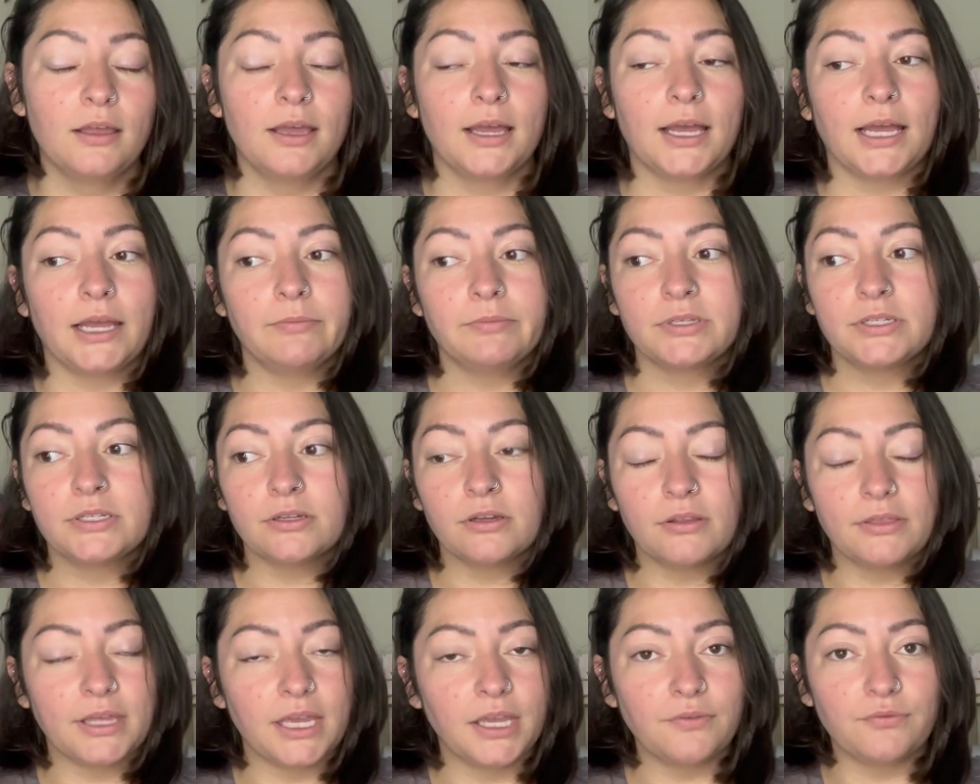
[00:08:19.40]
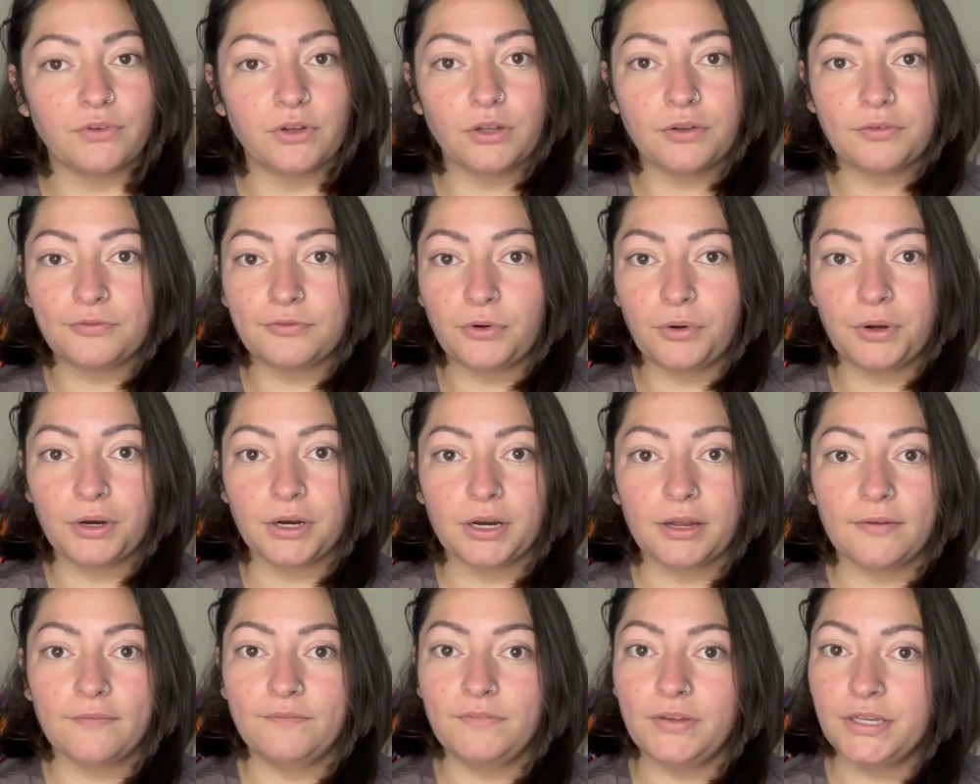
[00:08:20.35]
I'm still thankful
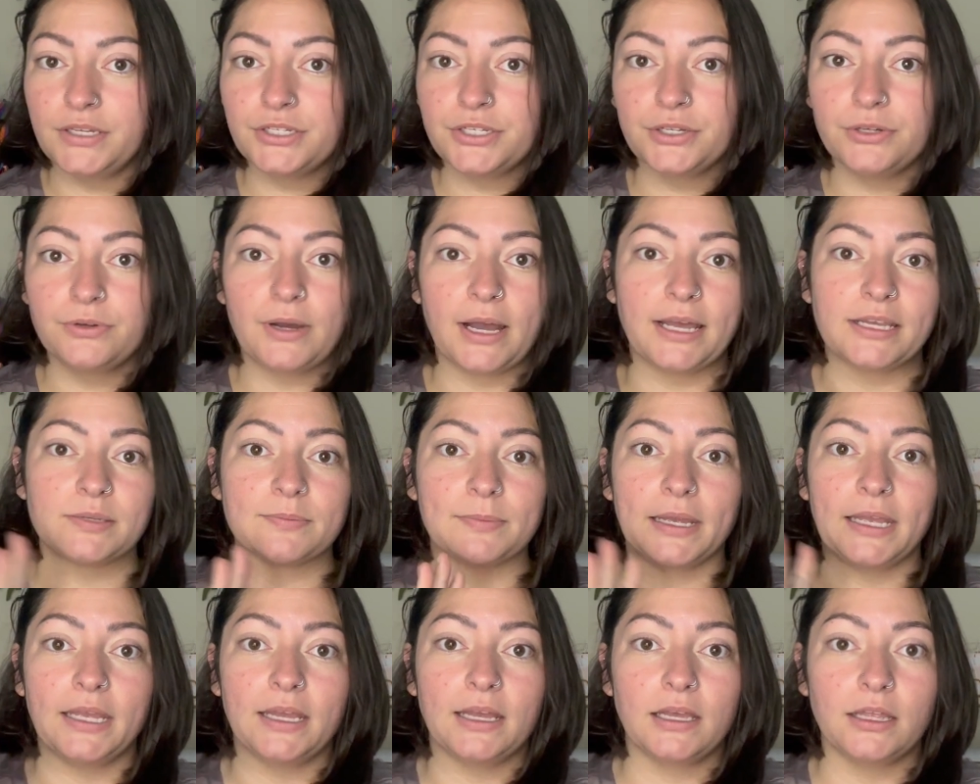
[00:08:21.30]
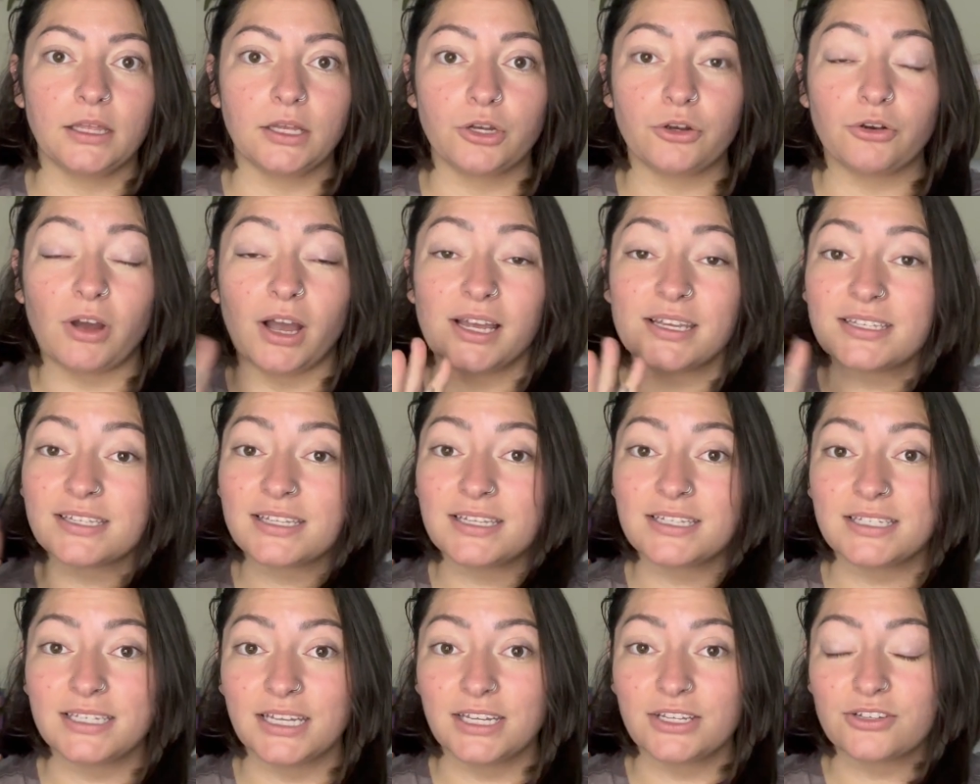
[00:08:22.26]
for Vindu as my
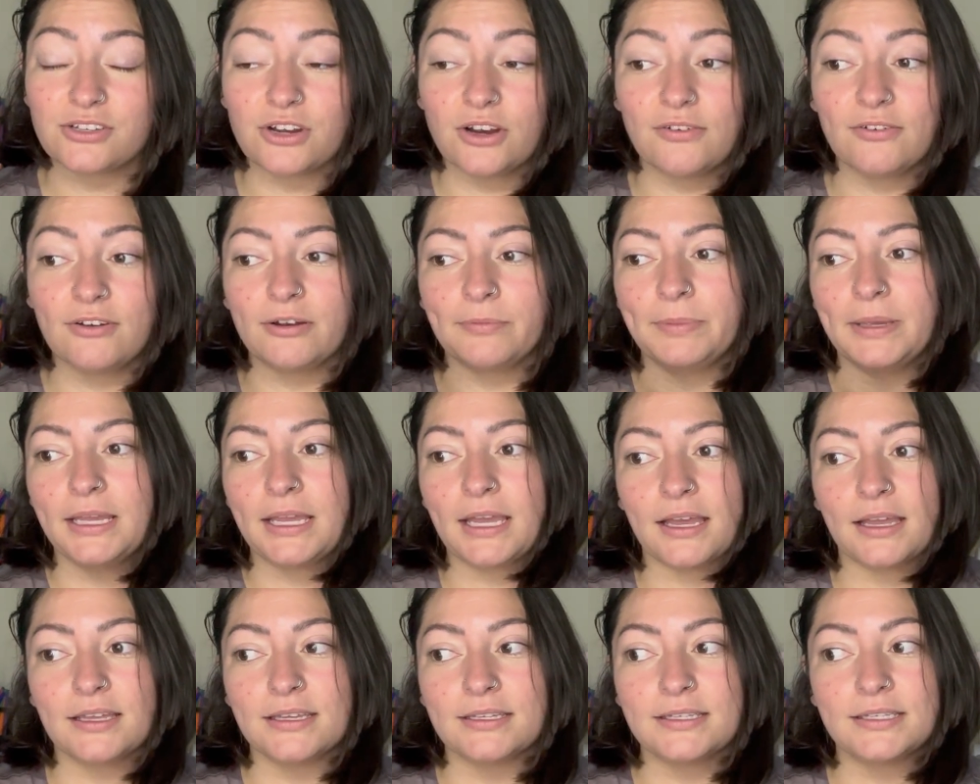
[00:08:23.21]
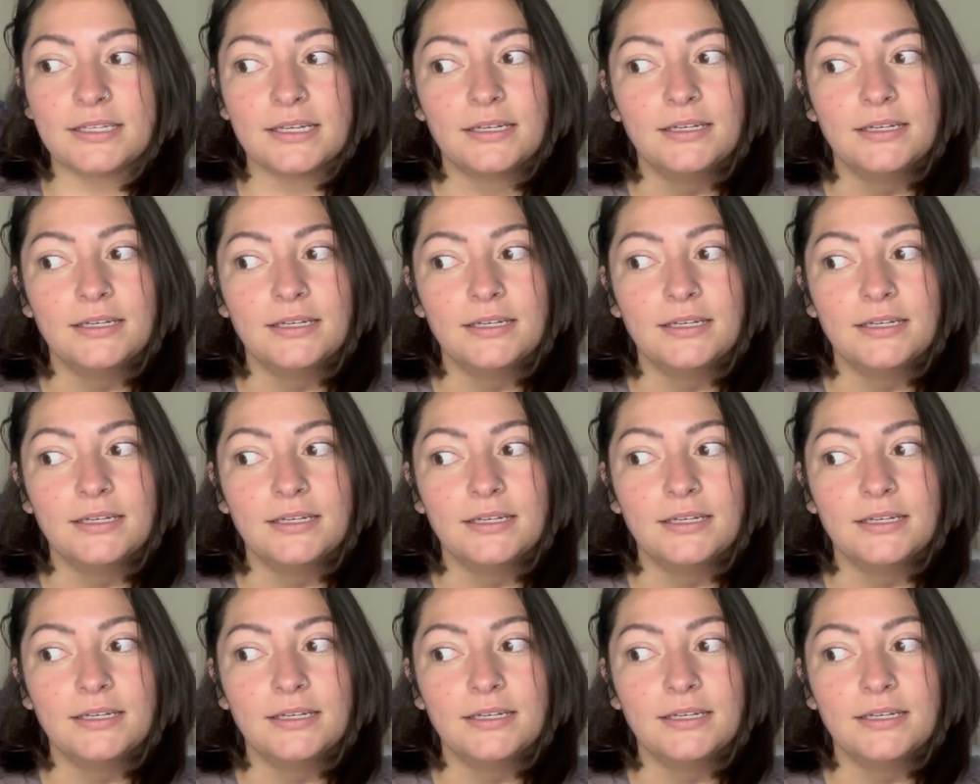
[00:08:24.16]
cross-listing server because